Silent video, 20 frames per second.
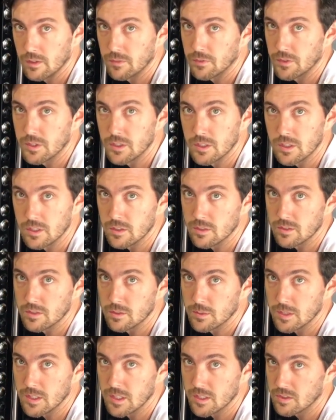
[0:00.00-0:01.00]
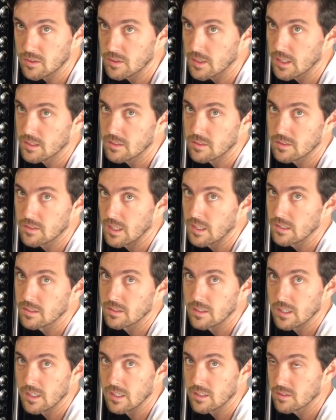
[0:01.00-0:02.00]
For you to do some additional
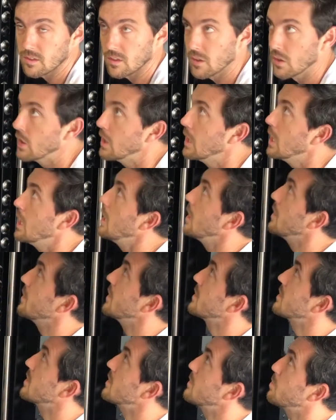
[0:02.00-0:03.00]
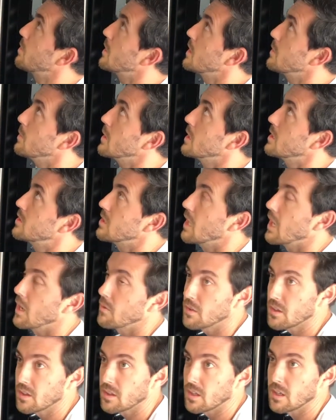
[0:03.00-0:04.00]
exercises there. So this is pretty much
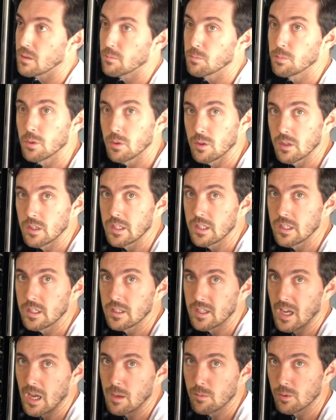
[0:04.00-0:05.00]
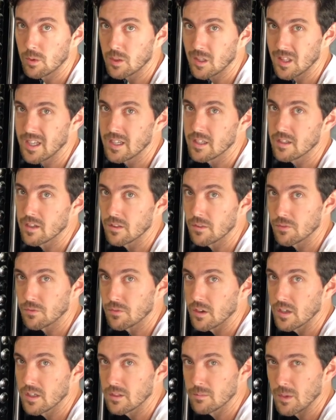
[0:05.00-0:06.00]
everything pulley cable related on the
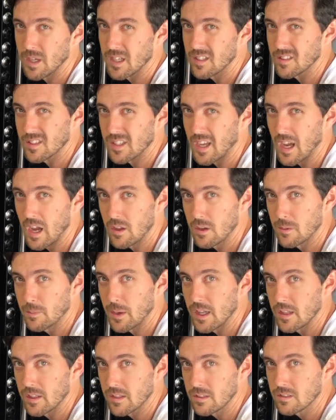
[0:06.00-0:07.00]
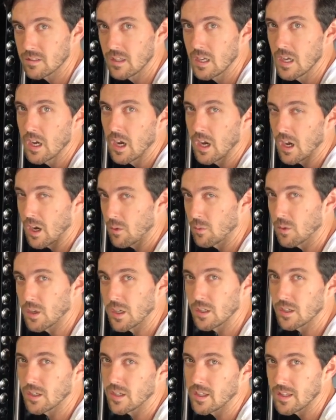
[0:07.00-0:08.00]
front minus the counterbalance. We're going
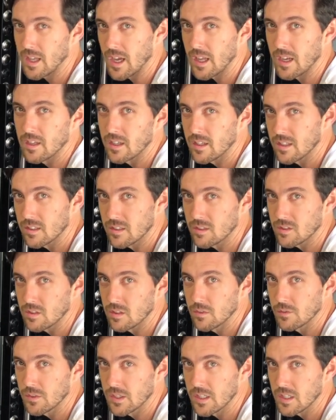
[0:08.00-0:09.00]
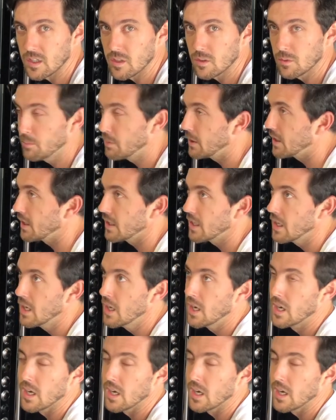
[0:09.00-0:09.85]
to look at that in an additional video, but